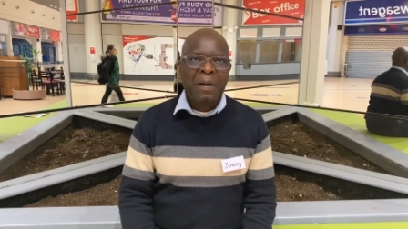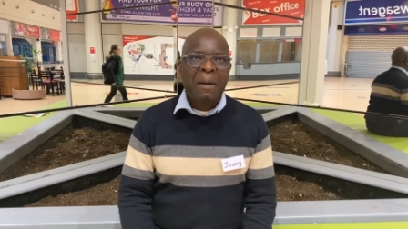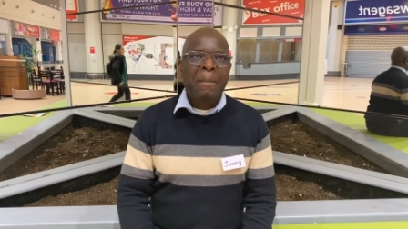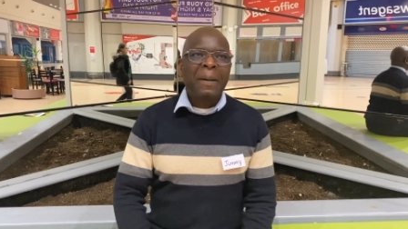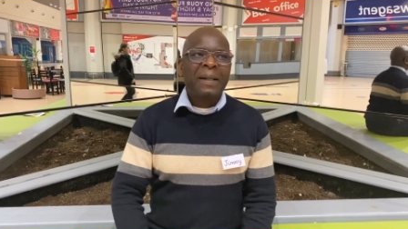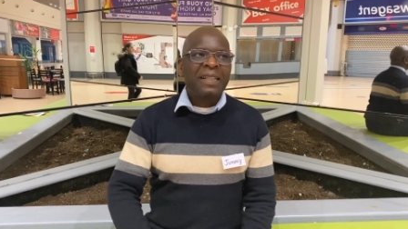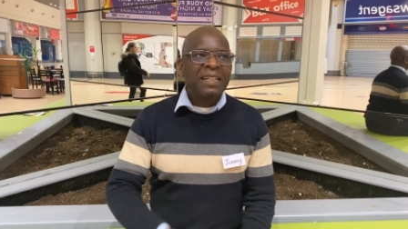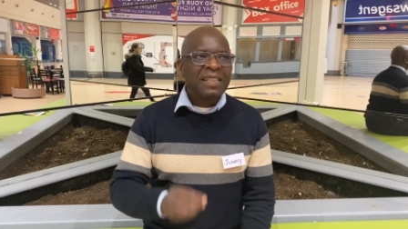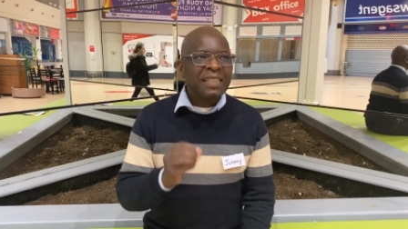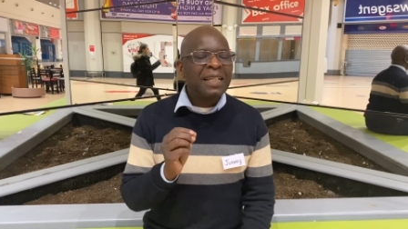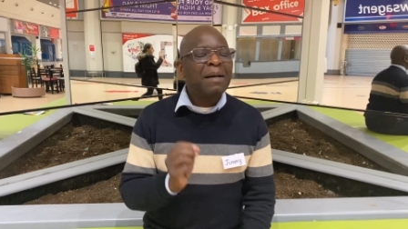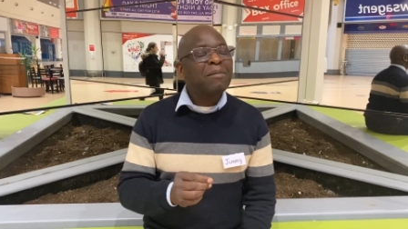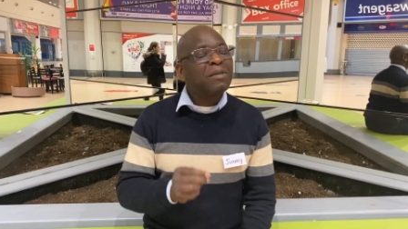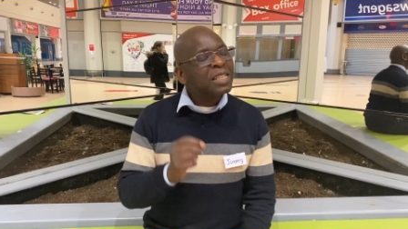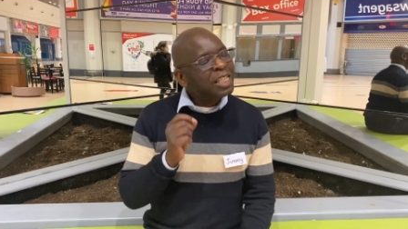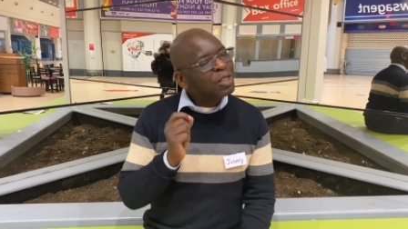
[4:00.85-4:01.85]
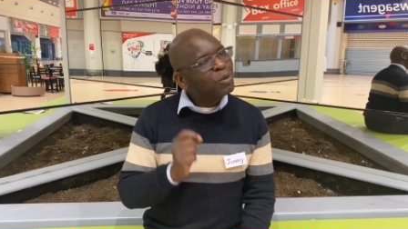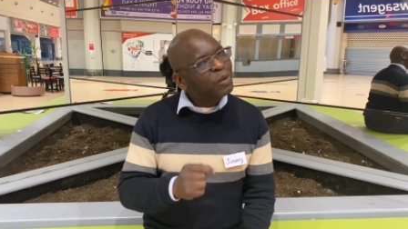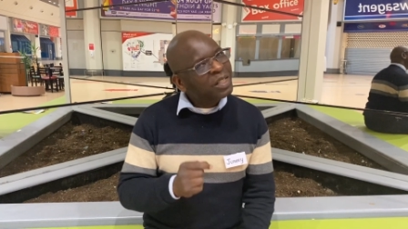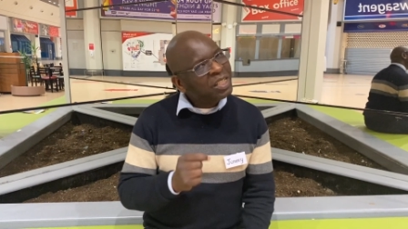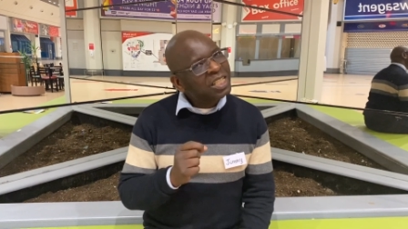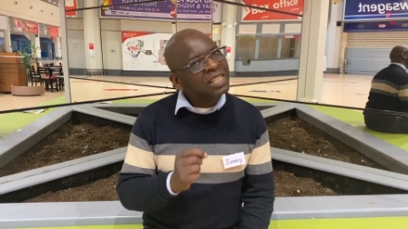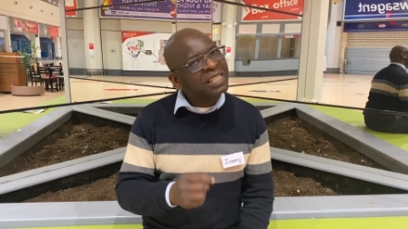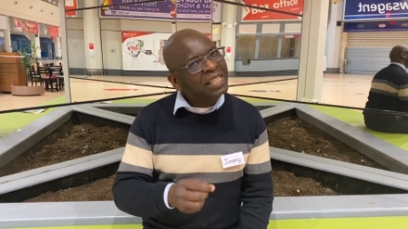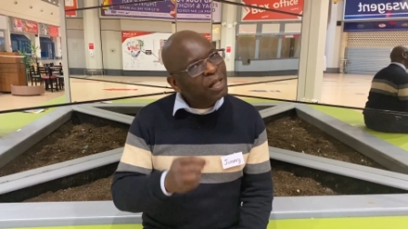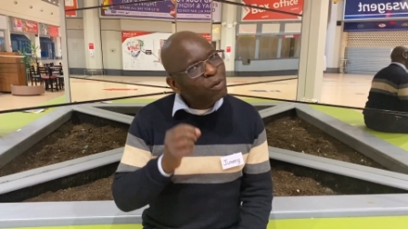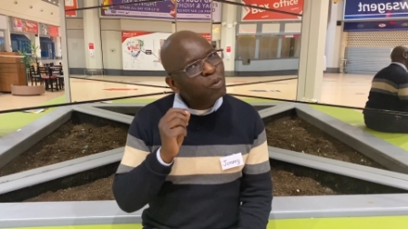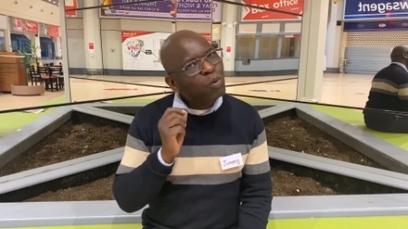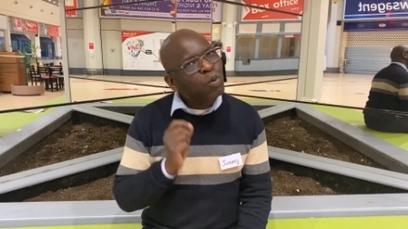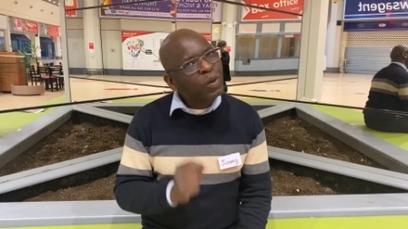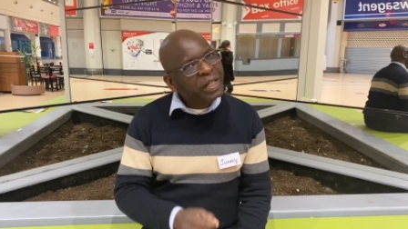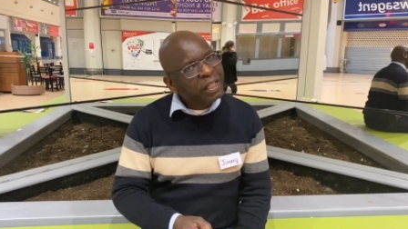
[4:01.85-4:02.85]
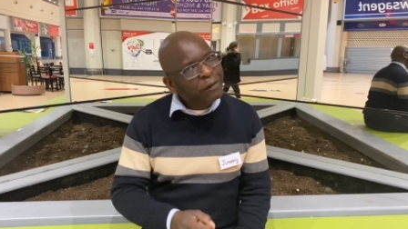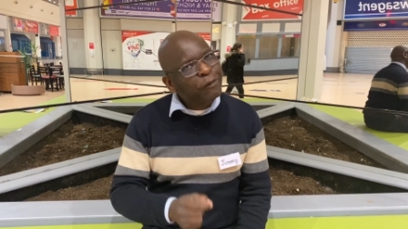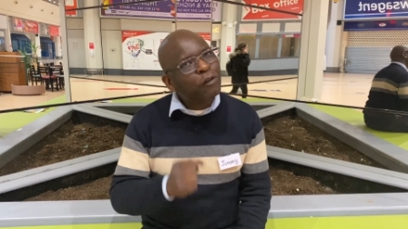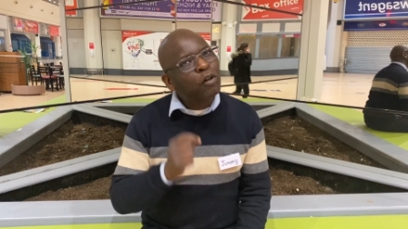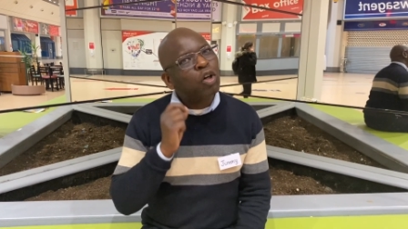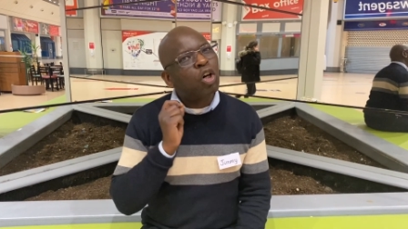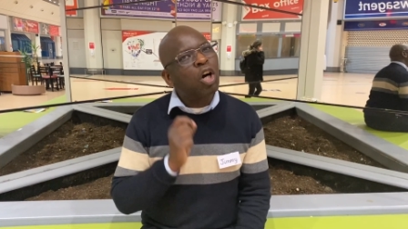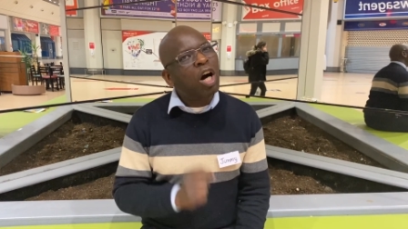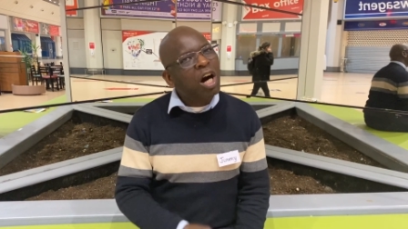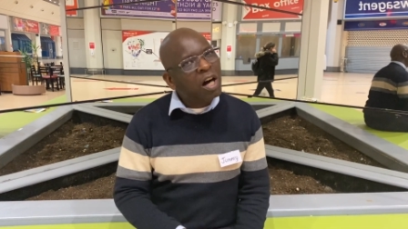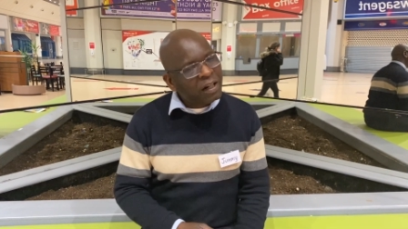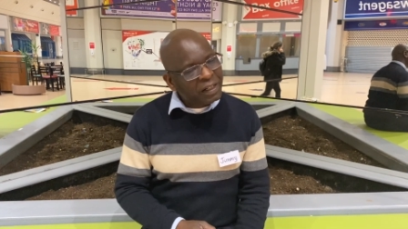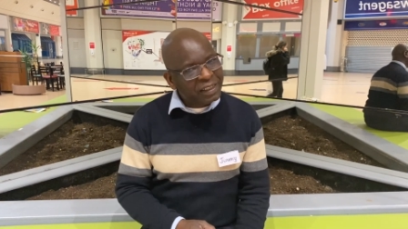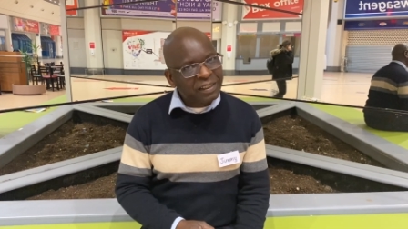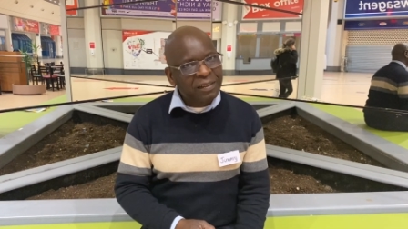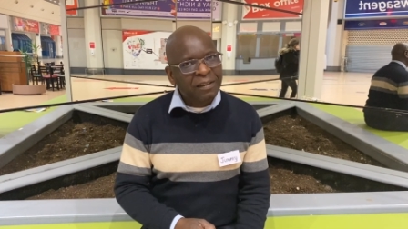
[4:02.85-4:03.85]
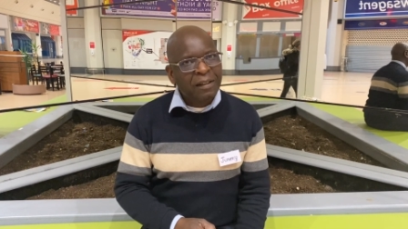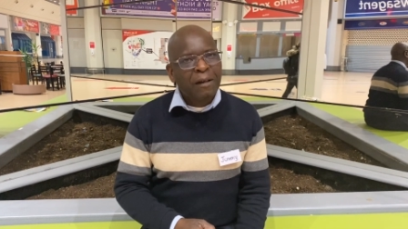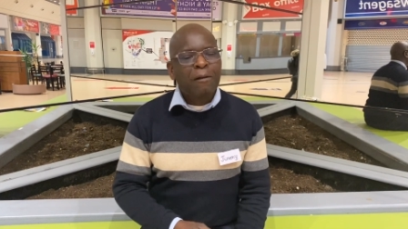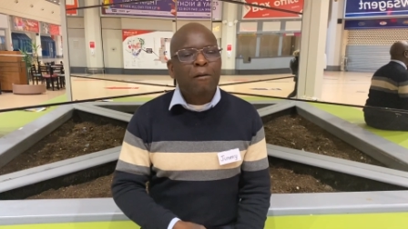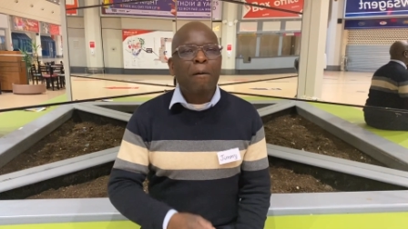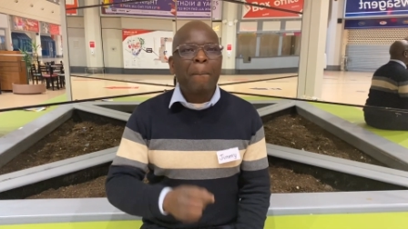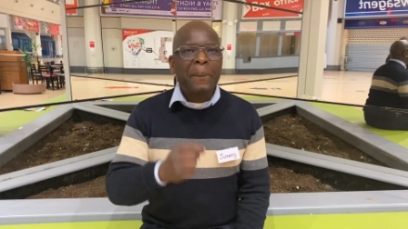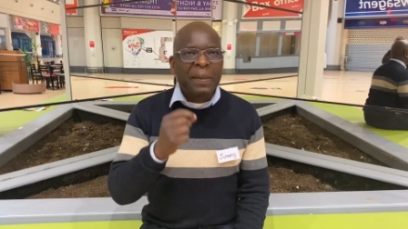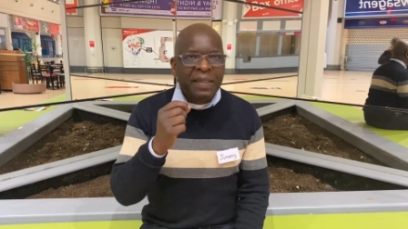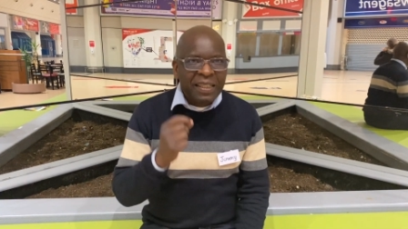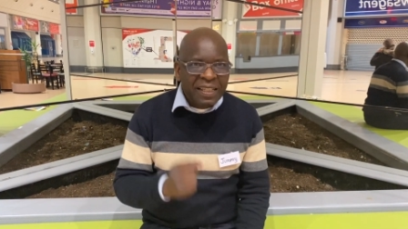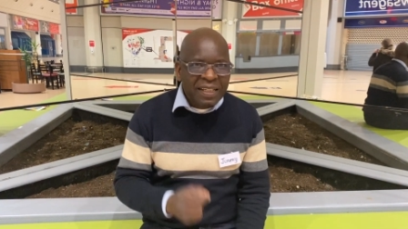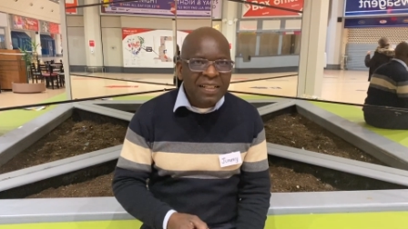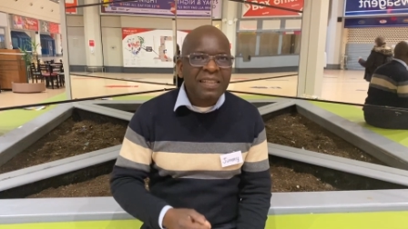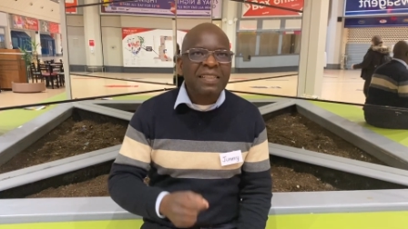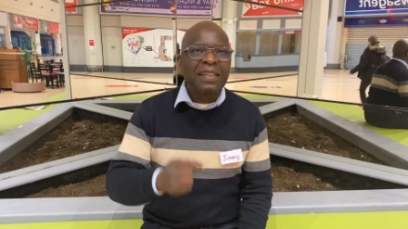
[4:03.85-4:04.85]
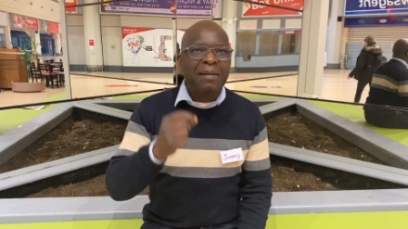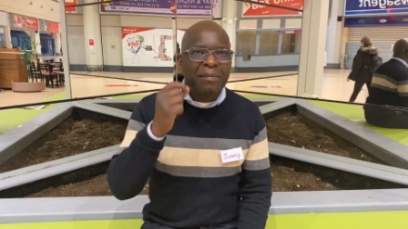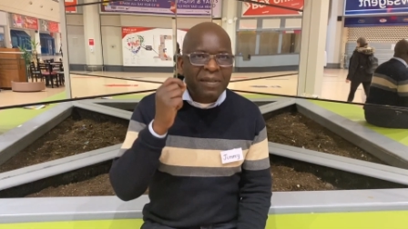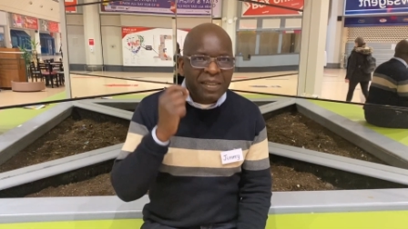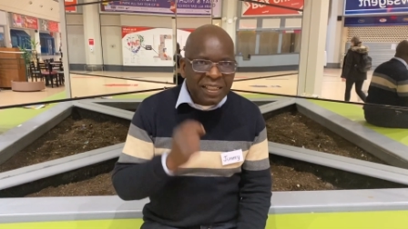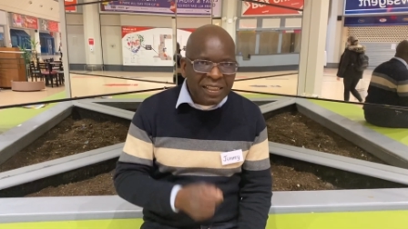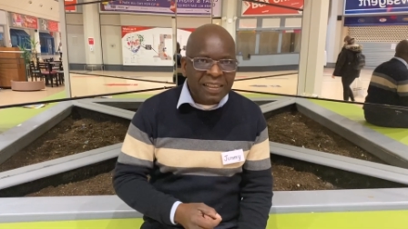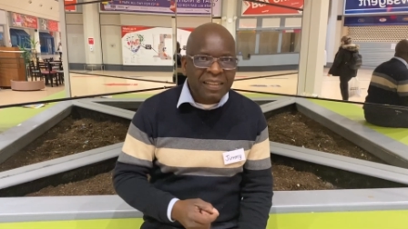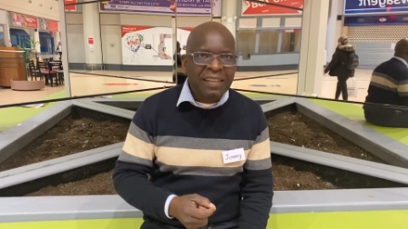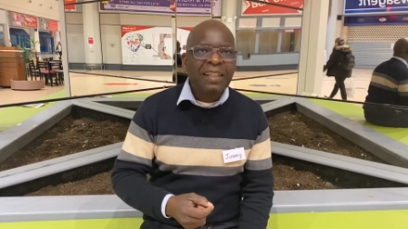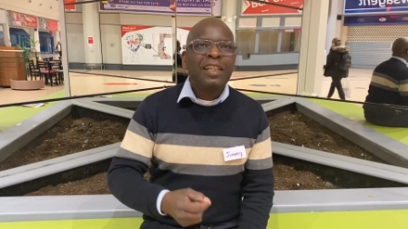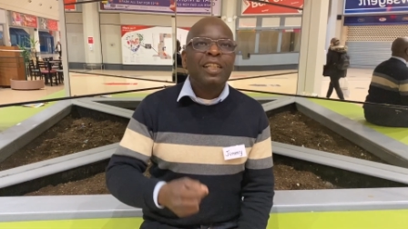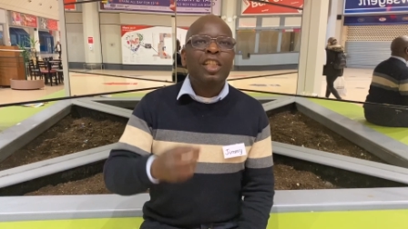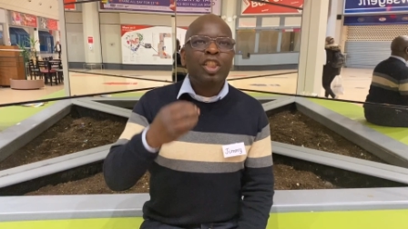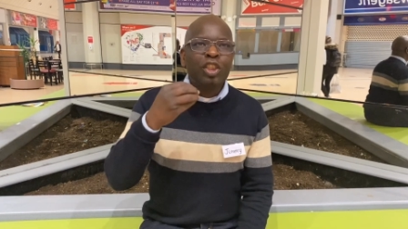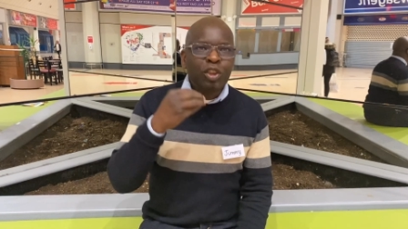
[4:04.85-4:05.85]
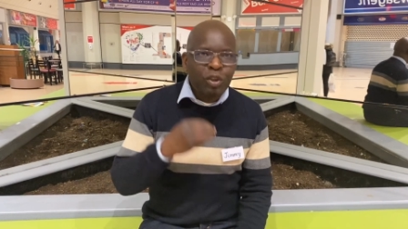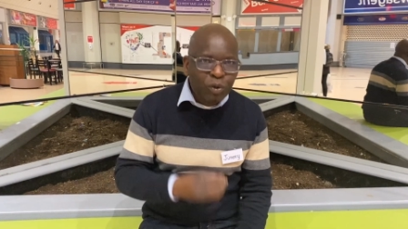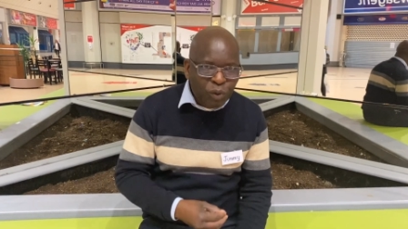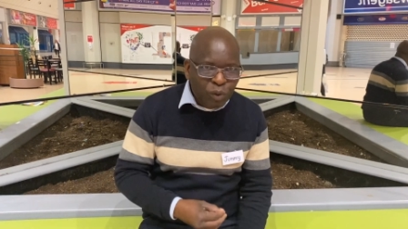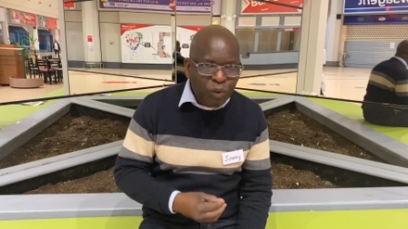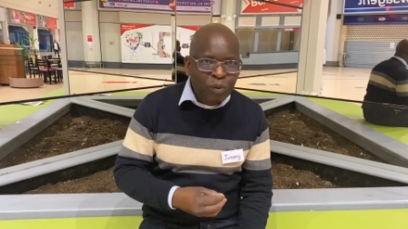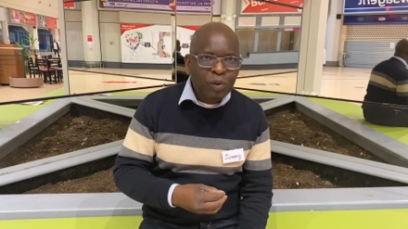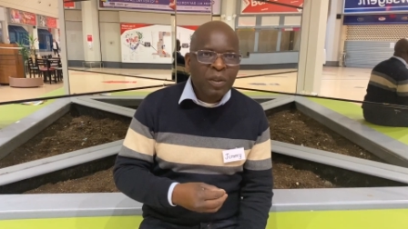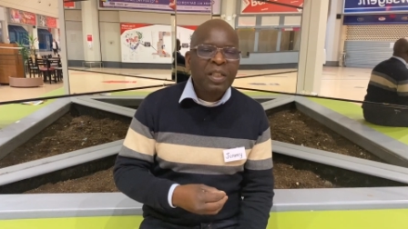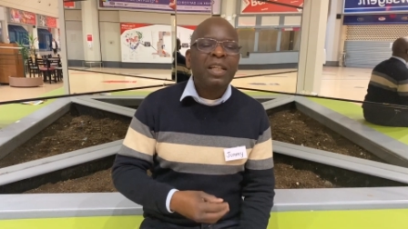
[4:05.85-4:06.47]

But in some situations, I will wait for God to begin something new,